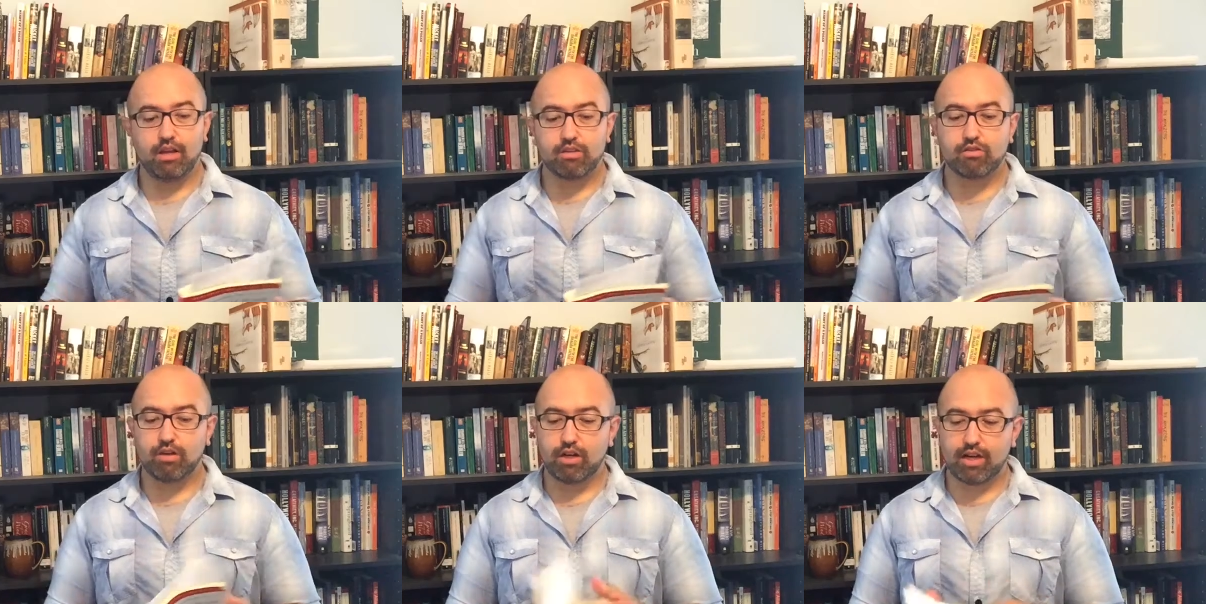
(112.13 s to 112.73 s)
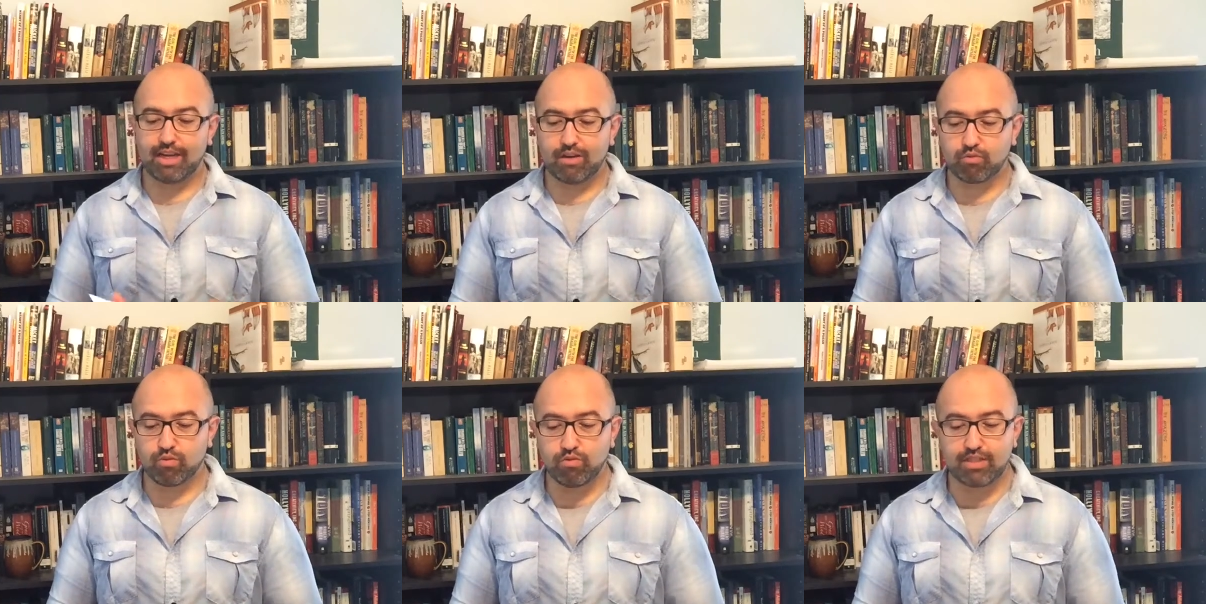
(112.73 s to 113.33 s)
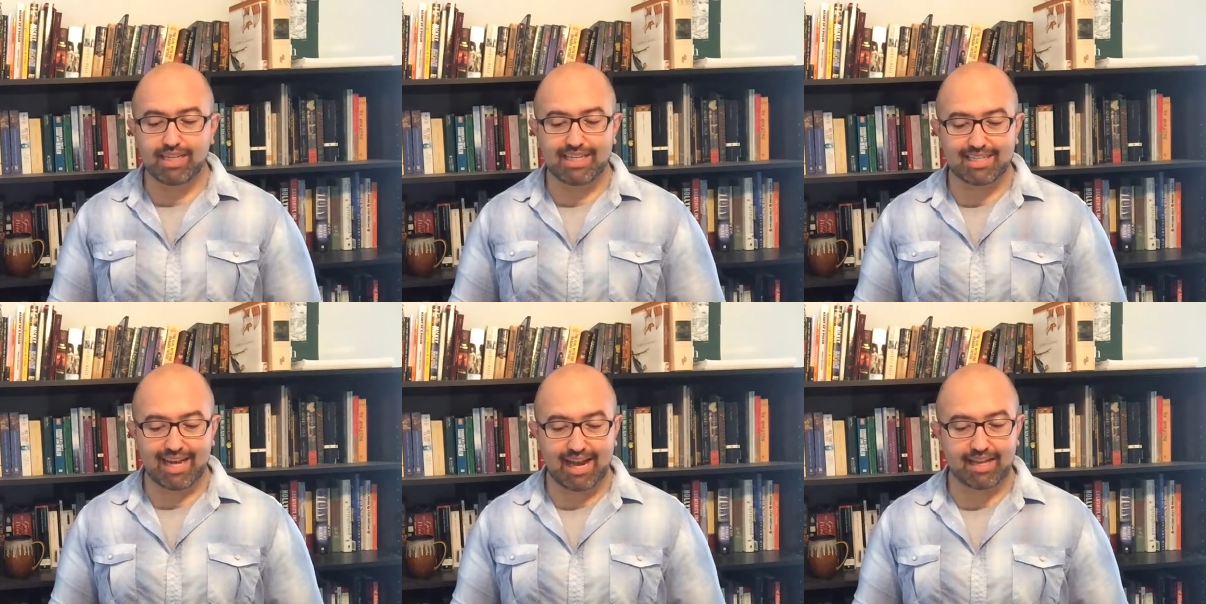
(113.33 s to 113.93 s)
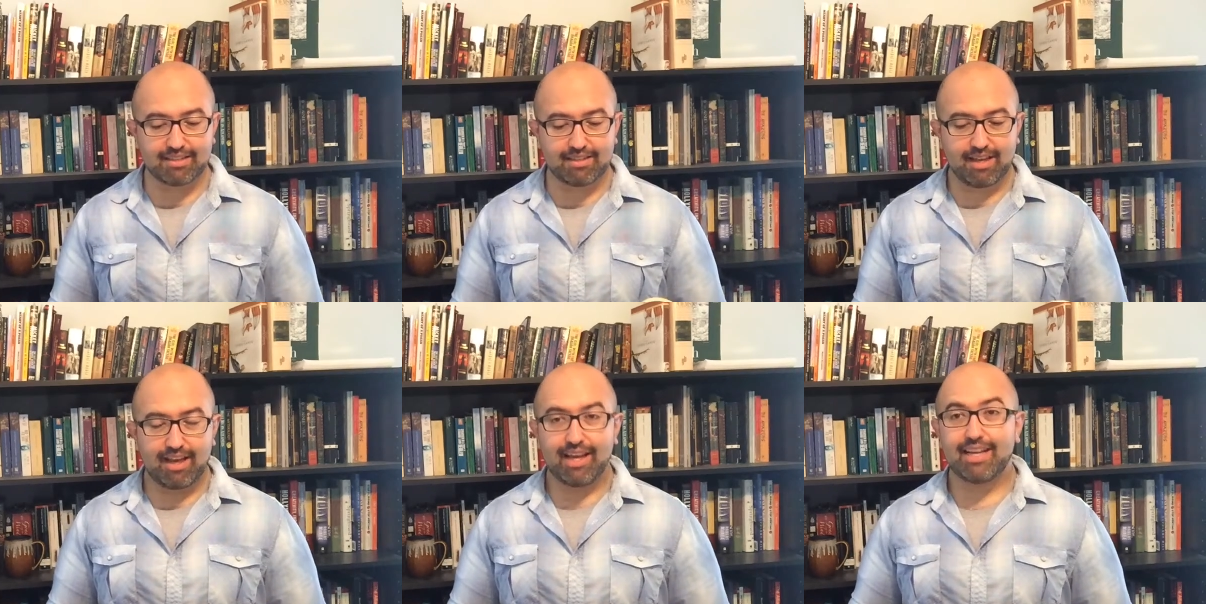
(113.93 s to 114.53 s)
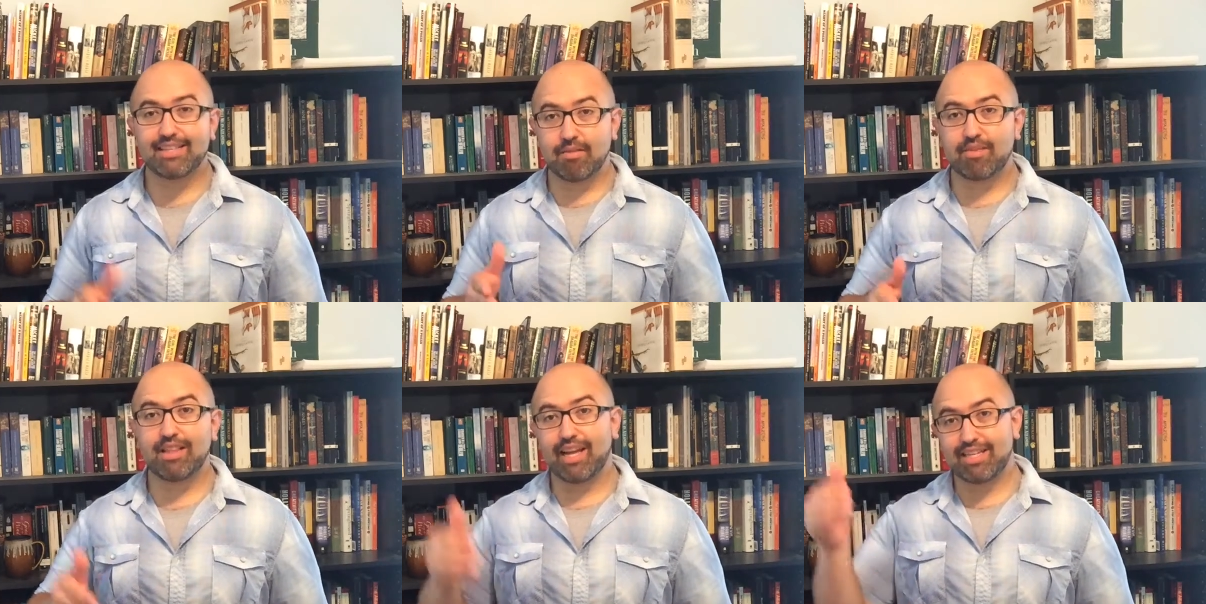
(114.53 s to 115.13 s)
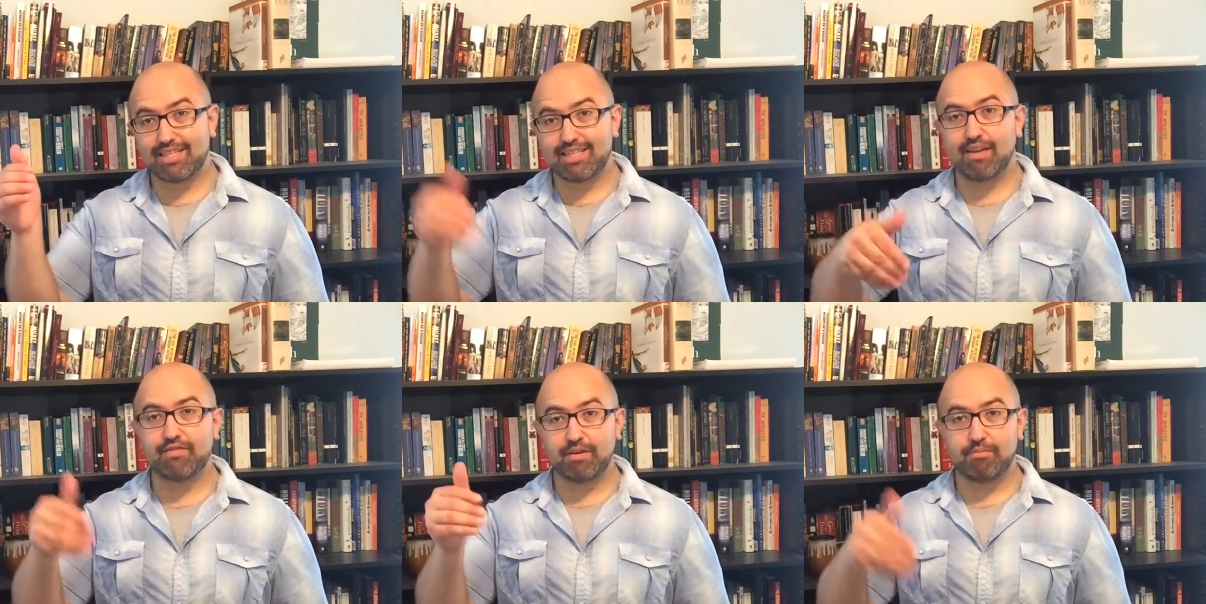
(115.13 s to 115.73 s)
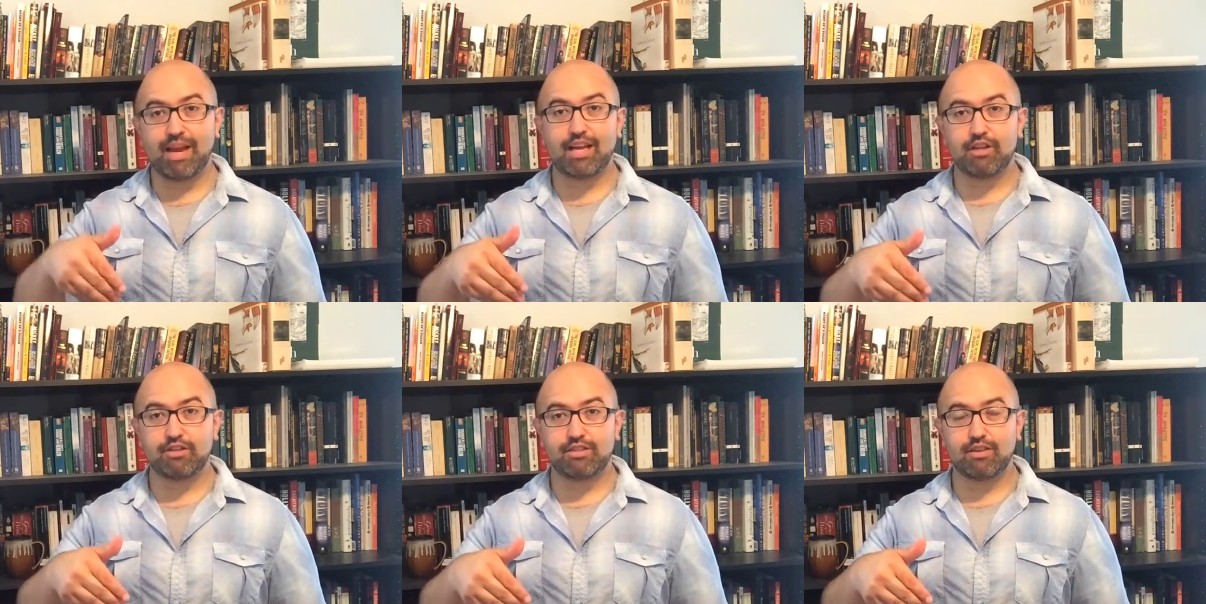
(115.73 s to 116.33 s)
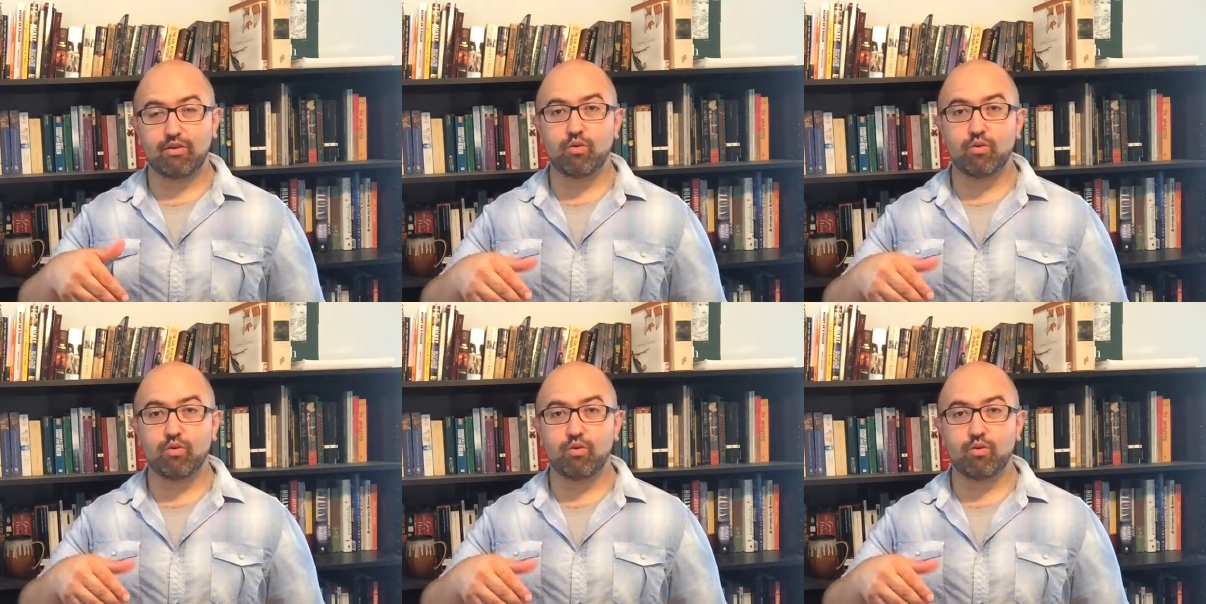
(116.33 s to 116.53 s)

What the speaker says: So again, routine tasks is something like stuffing mailers,